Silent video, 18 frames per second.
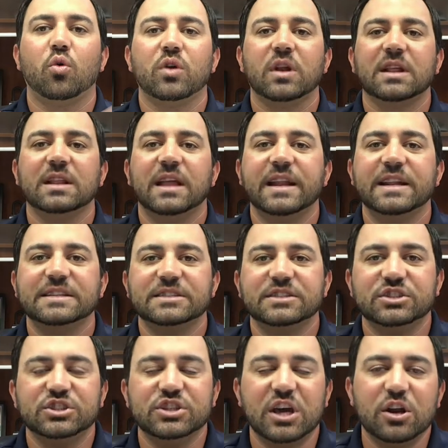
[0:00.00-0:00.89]
Ladies
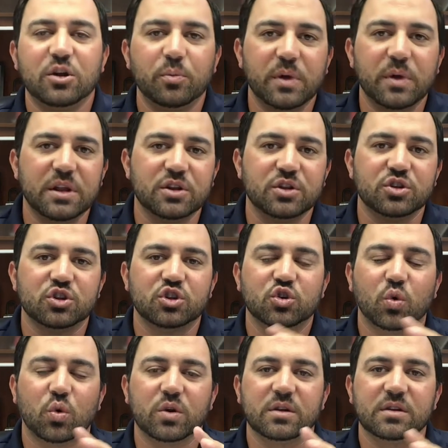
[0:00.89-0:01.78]
and gentlemen,
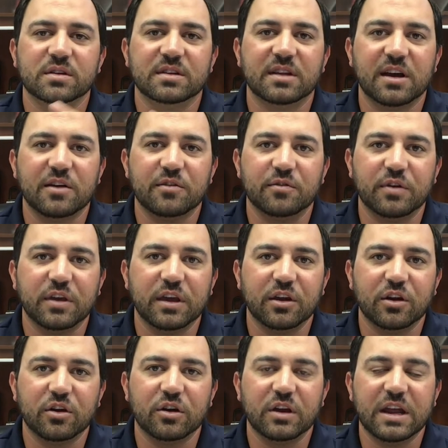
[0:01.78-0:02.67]
Jordan Dove
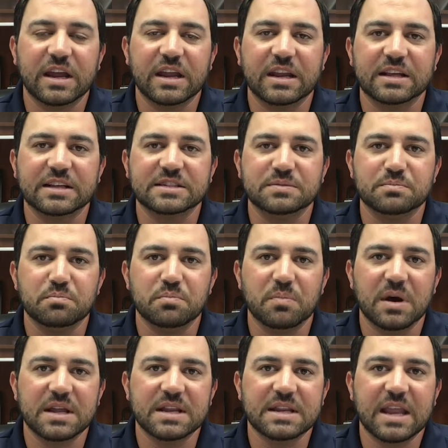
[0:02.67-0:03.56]
here. It is
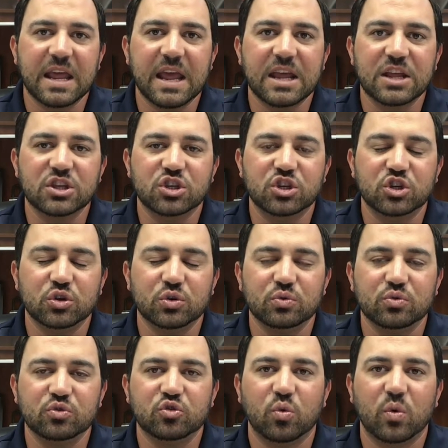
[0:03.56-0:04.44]
Monday,
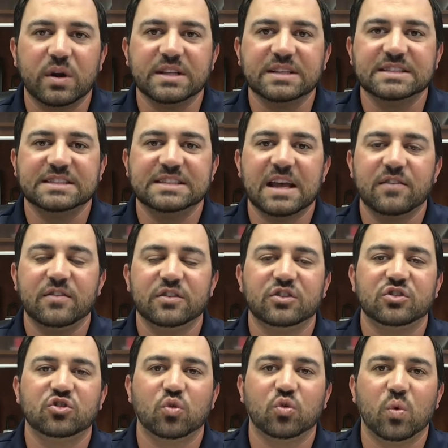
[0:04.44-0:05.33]
June
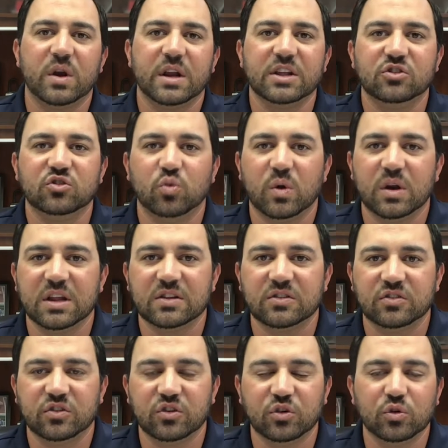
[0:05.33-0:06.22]
27th,
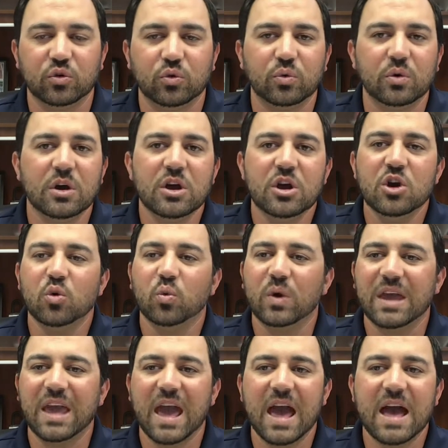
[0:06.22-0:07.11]
2022.
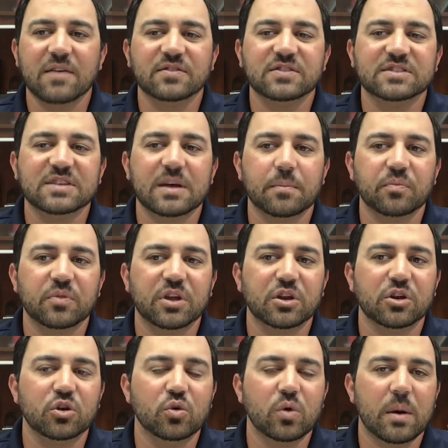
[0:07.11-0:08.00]
We have something
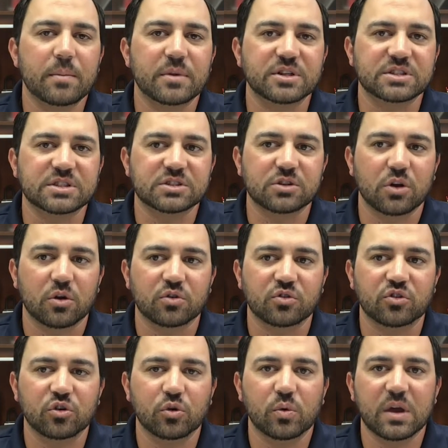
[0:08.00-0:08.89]
new I'm going to start
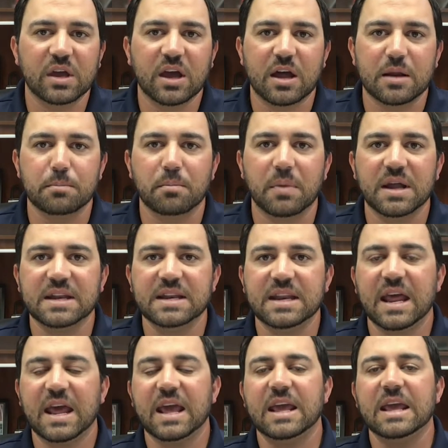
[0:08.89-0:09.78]
doing on
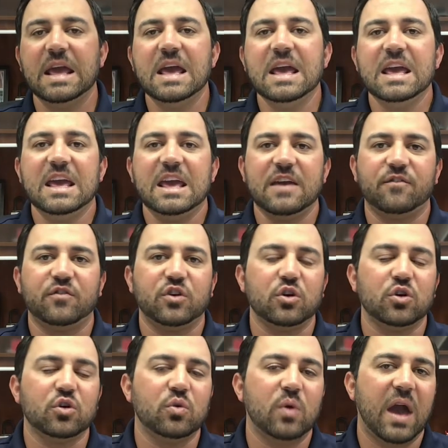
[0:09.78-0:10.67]
Monday. If
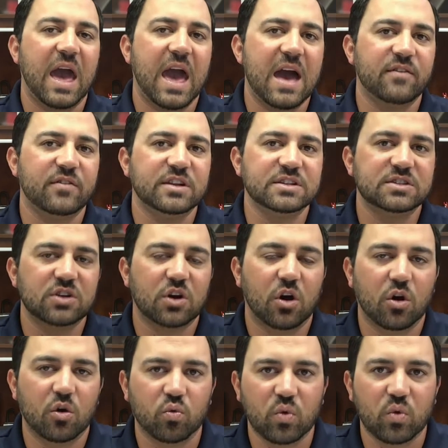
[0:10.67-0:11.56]
you haven't
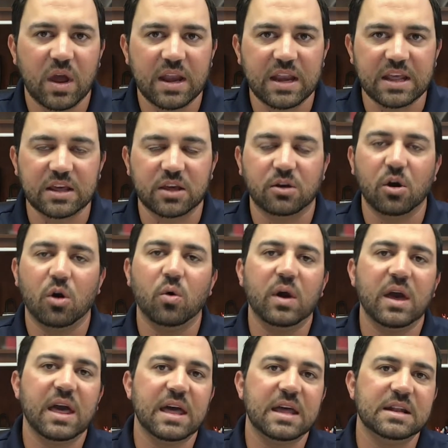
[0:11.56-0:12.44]
already, go
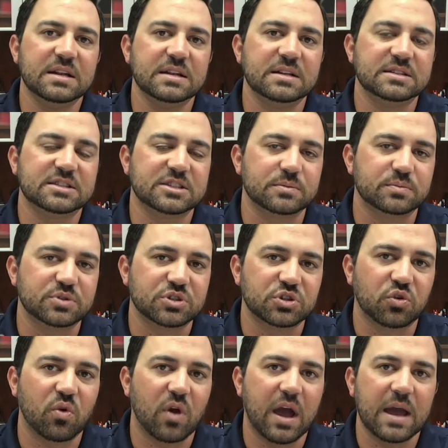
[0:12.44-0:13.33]
ahead and
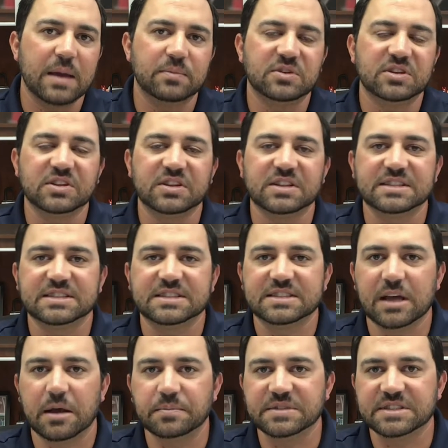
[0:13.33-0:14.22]
subscribe to the
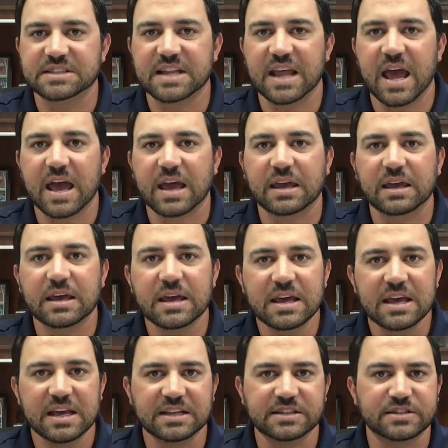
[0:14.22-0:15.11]
Substack.
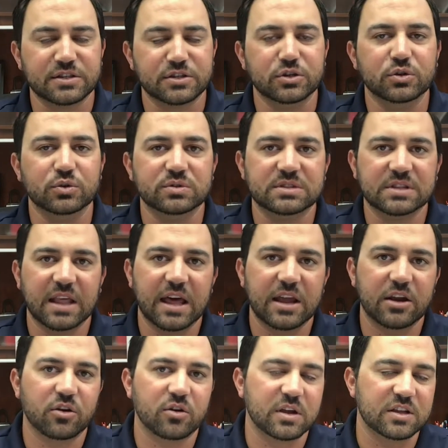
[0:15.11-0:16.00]
It's a
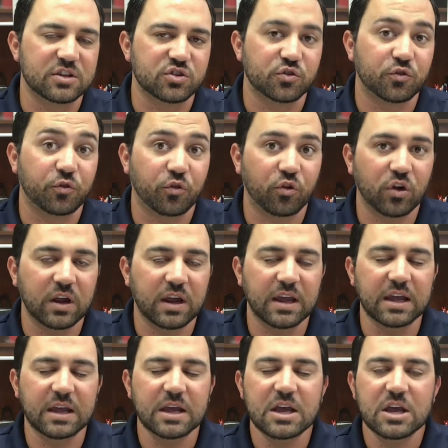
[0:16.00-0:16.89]
newsletter, it's
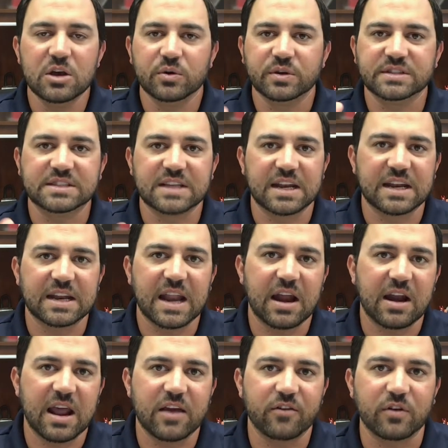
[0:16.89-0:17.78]
free. Send it
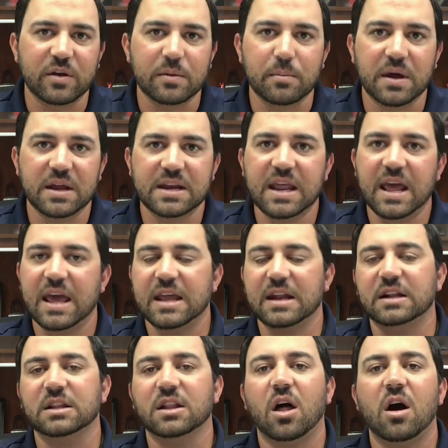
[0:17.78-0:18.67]
out every Monday, and
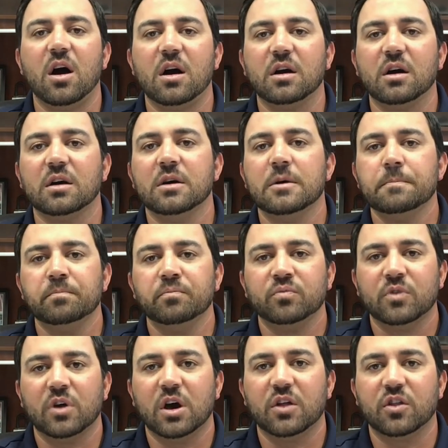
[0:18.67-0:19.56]
along
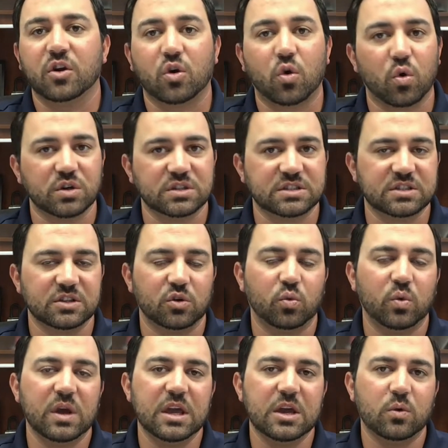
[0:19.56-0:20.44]
the course of the
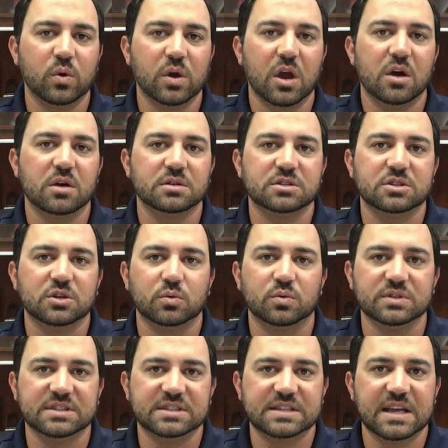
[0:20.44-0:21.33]
week, we also will
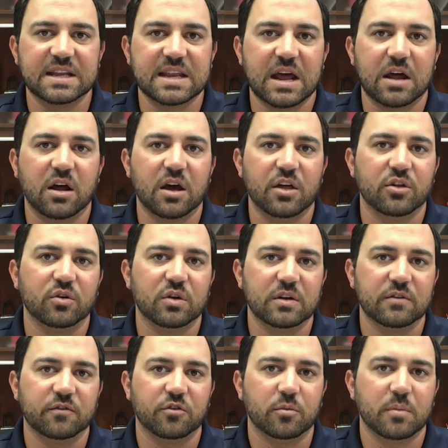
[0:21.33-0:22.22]
send out other
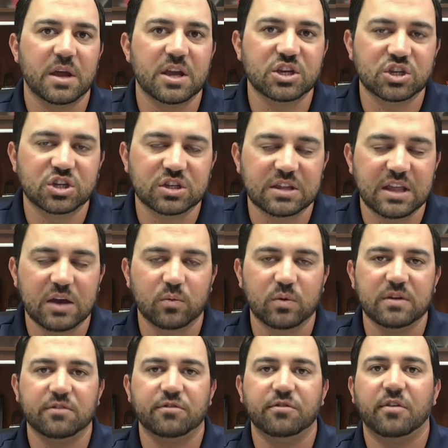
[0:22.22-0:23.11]
information that
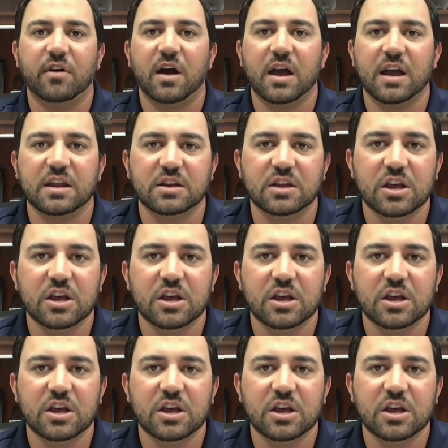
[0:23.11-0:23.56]
we find